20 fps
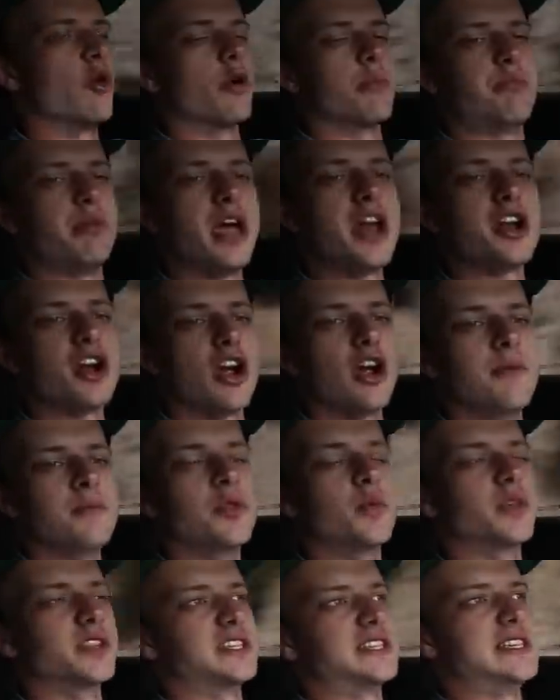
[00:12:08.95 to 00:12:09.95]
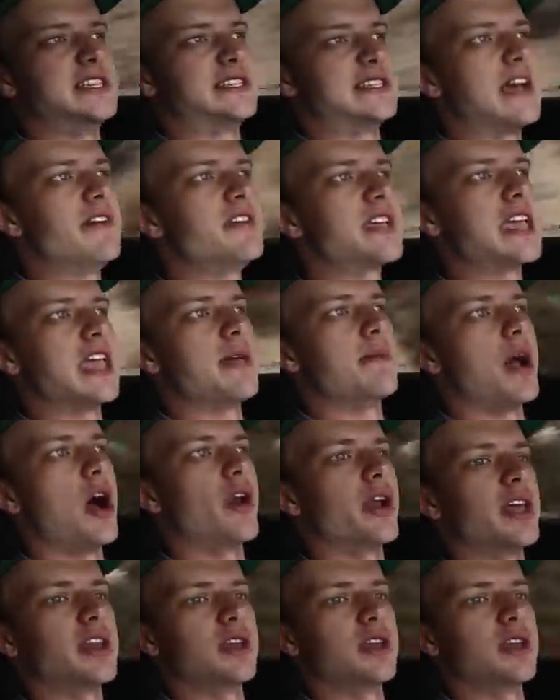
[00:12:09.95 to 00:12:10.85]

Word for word: were bitter when the C7 came out,